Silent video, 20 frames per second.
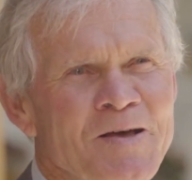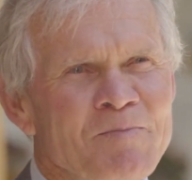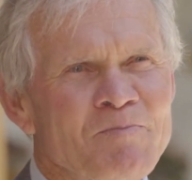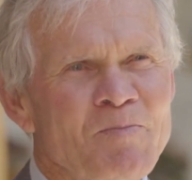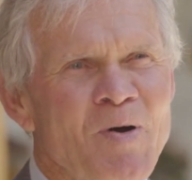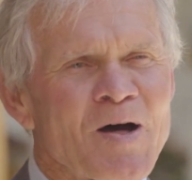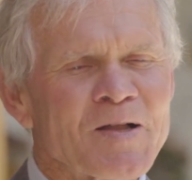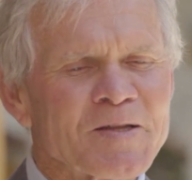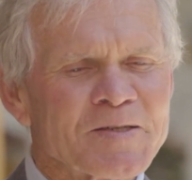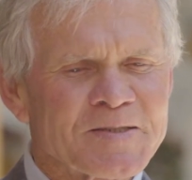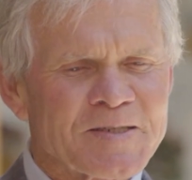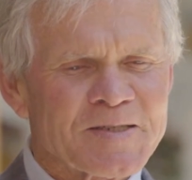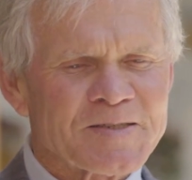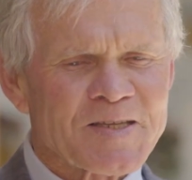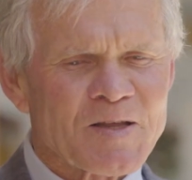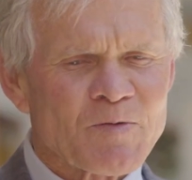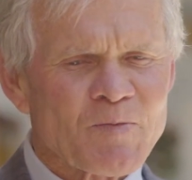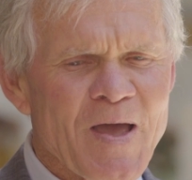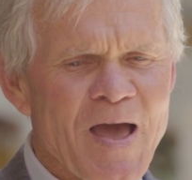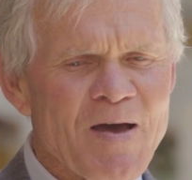policies,
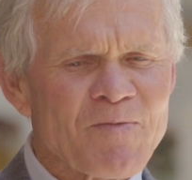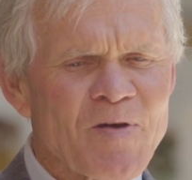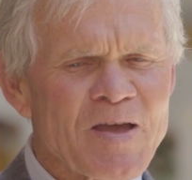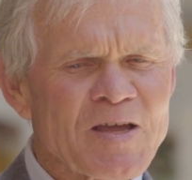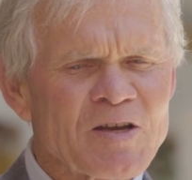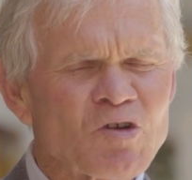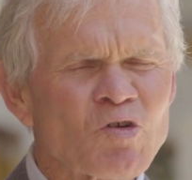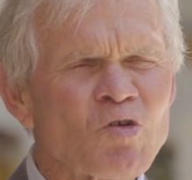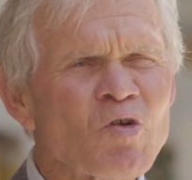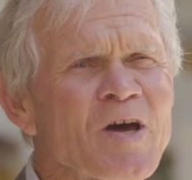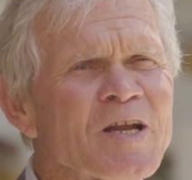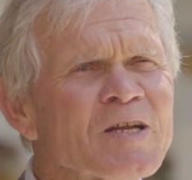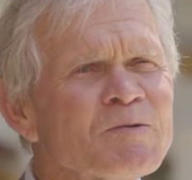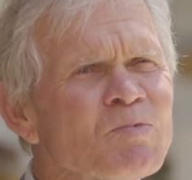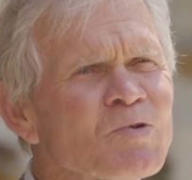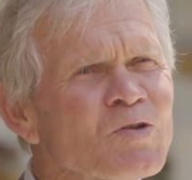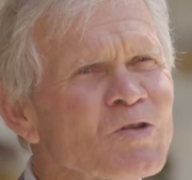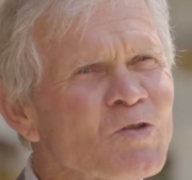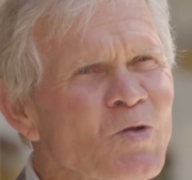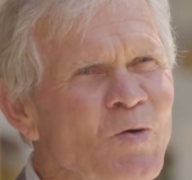that we have
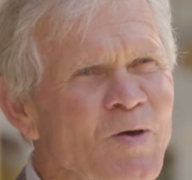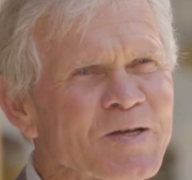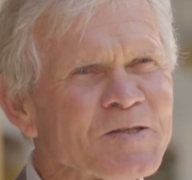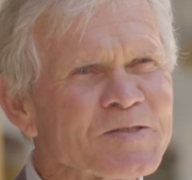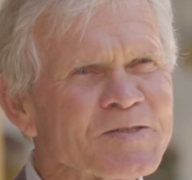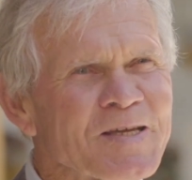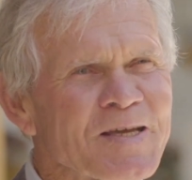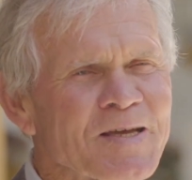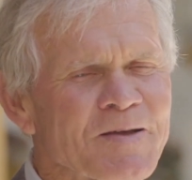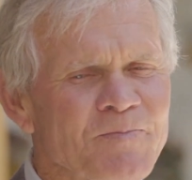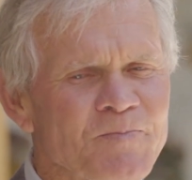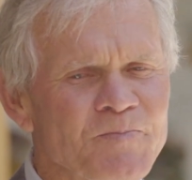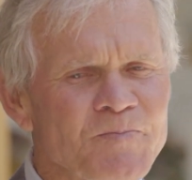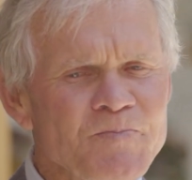incredible loyalty.